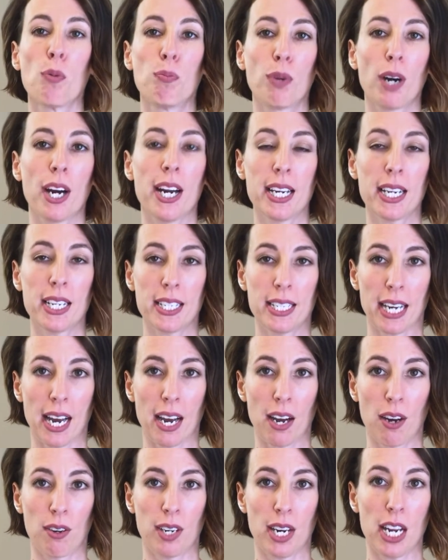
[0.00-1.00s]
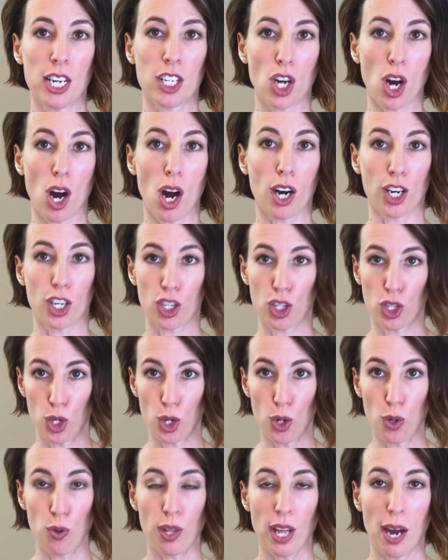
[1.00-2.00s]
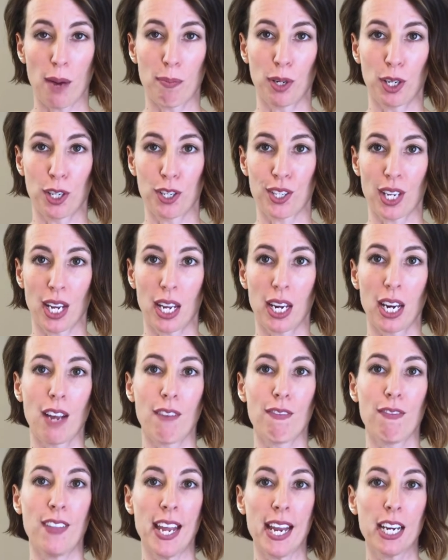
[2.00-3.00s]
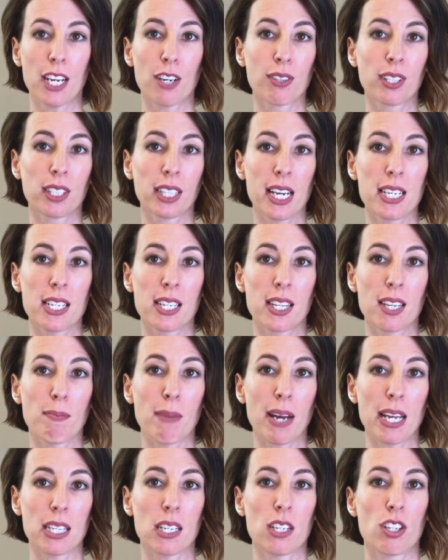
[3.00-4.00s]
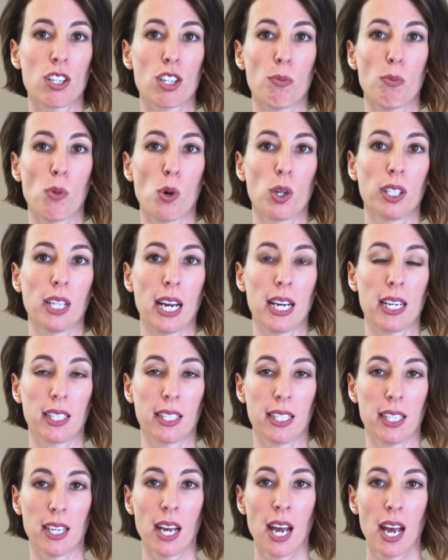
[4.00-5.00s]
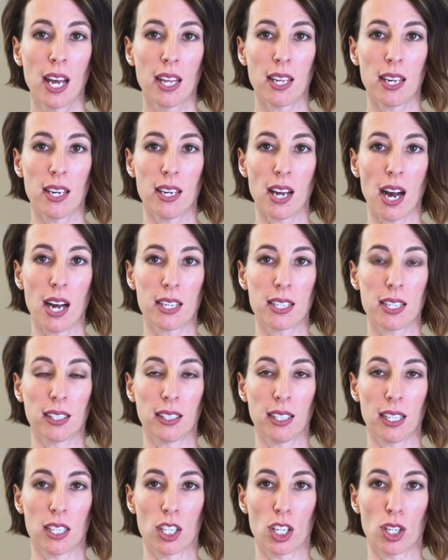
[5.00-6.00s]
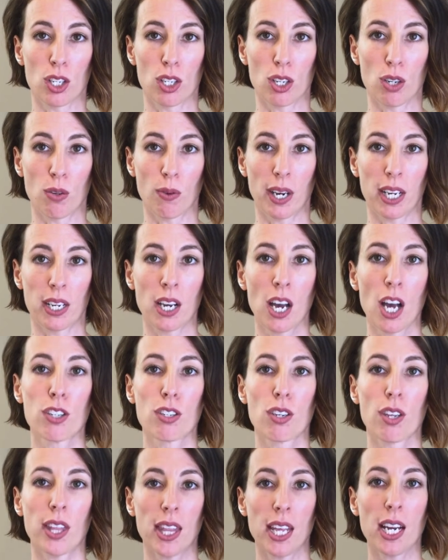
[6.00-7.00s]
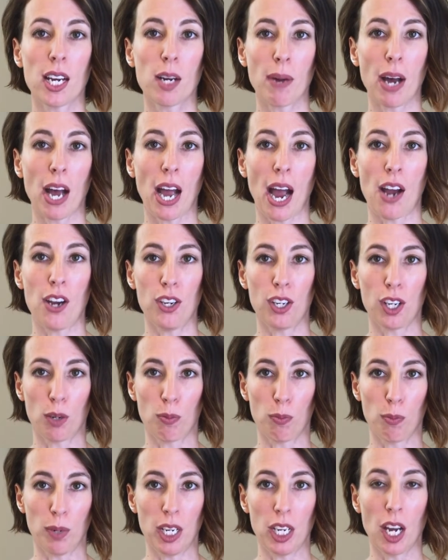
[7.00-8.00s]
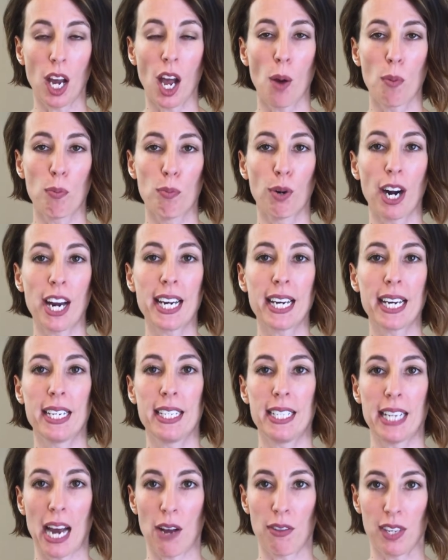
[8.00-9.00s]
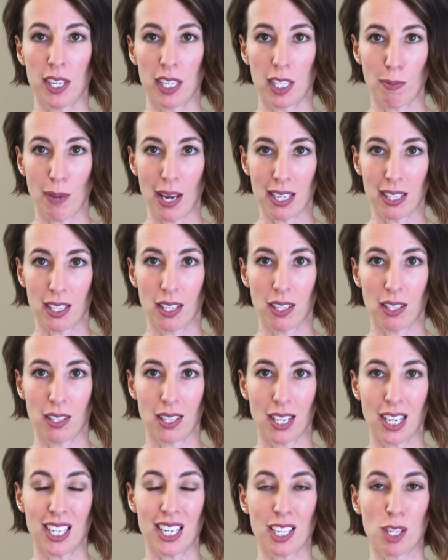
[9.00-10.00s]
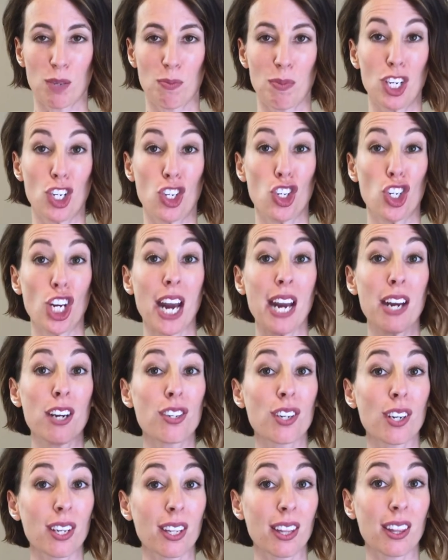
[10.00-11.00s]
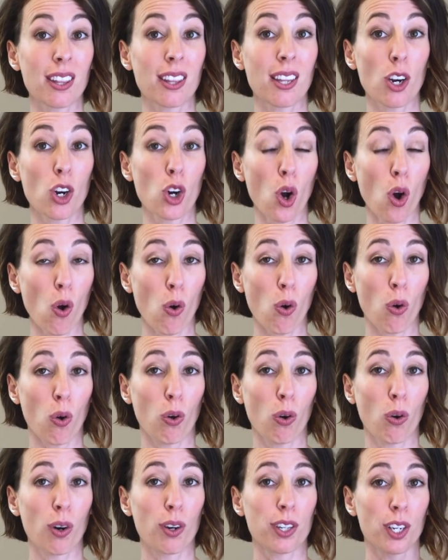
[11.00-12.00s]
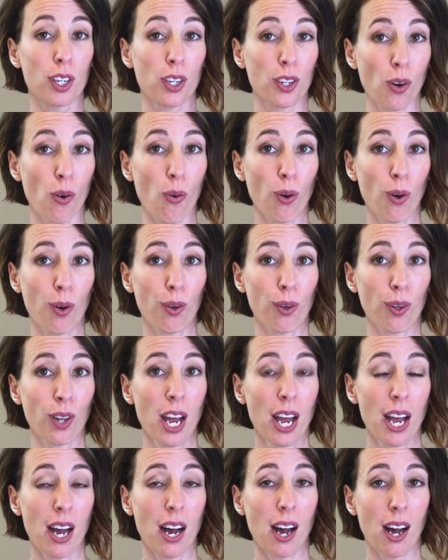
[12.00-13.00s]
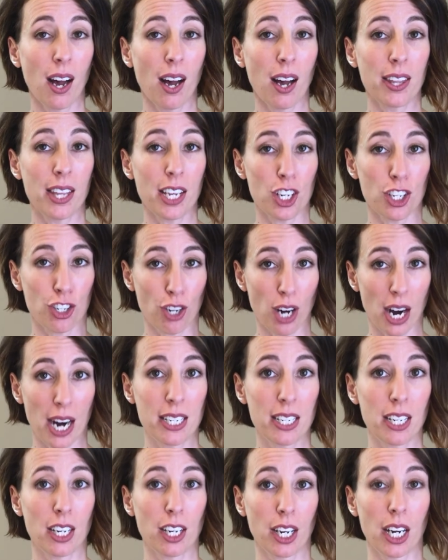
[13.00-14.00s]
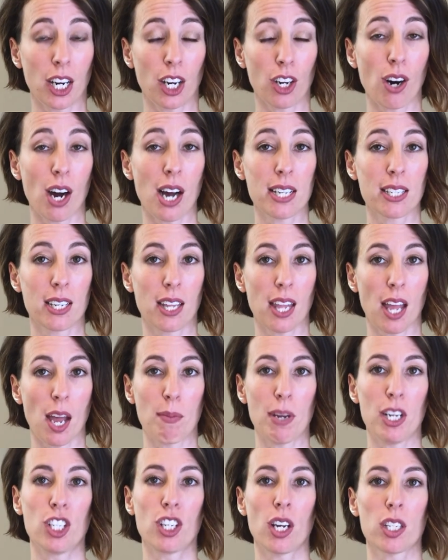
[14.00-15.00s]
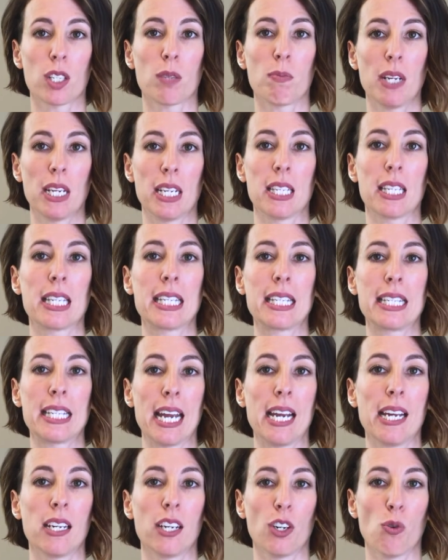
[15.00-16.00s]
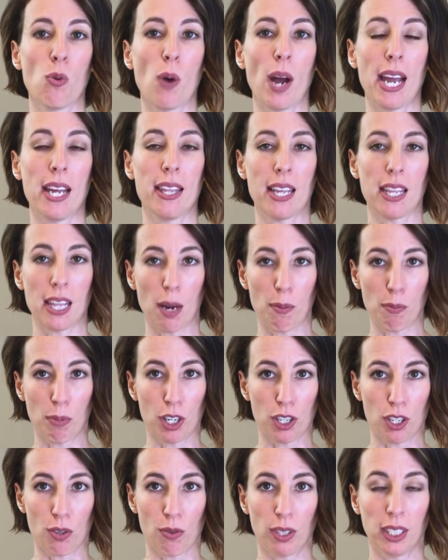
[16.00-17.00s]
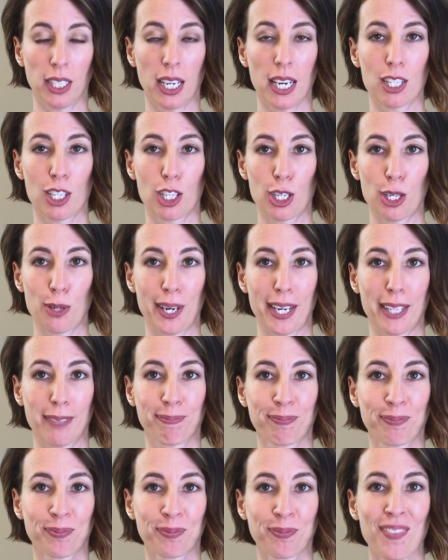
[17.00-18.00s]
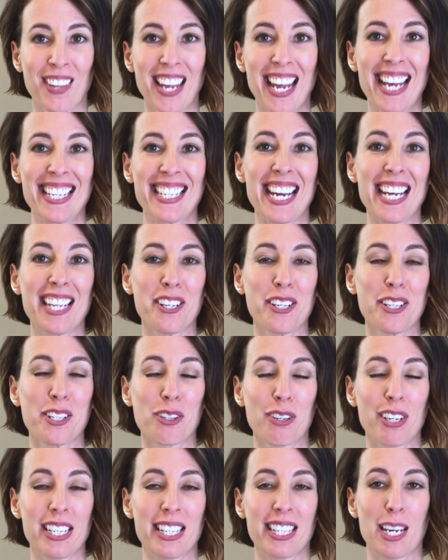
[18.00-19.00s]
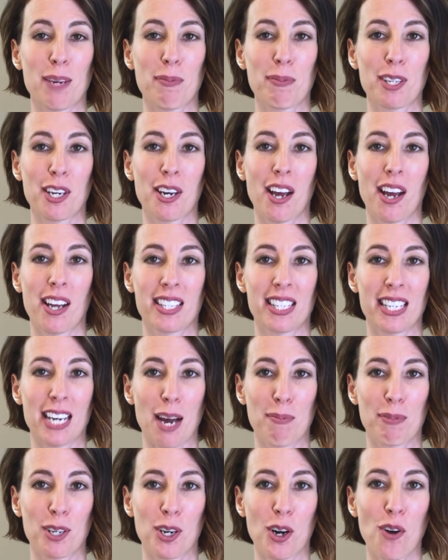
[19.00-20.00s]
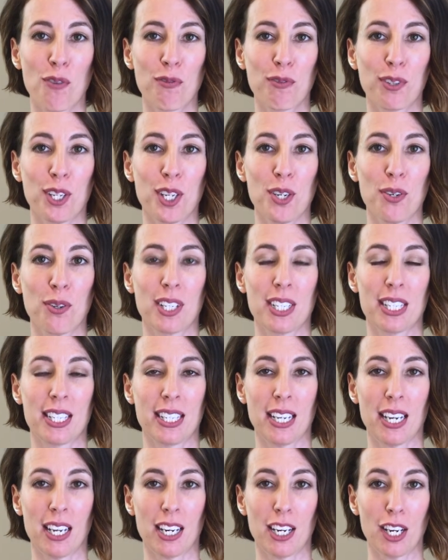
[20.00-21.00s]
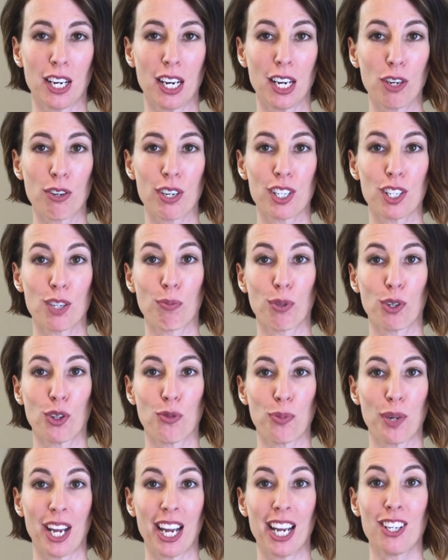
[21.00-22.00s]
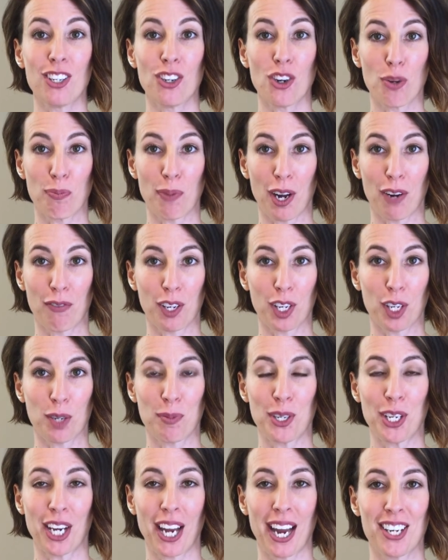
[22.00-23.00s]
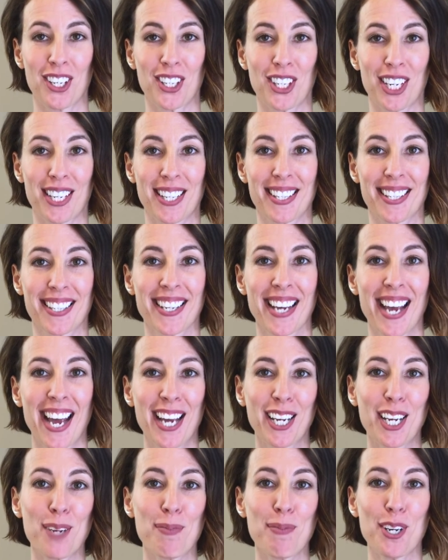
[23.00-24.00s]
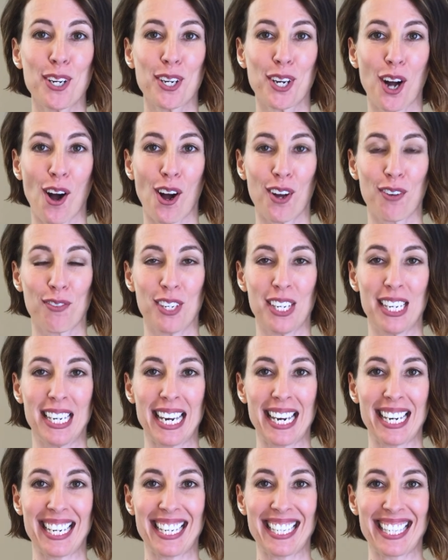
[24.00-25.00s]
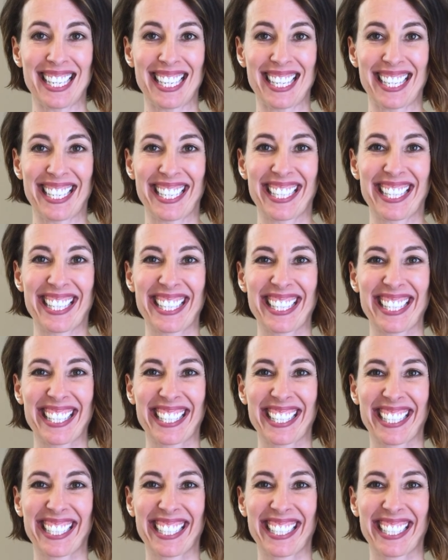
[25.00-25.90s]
Break it down and talk to that person. If they can relate to the message, they're more likely than not to listen to it. So think about how you can be breaking down this message. It doesn't mean changing the goal or the goal that you're trying to get across to them. It just means saying it in a way that that person relates to it. Take these 3 steps and hopefully you can see an increased improvement in your benefit communications. Give me a call if you need any assistance.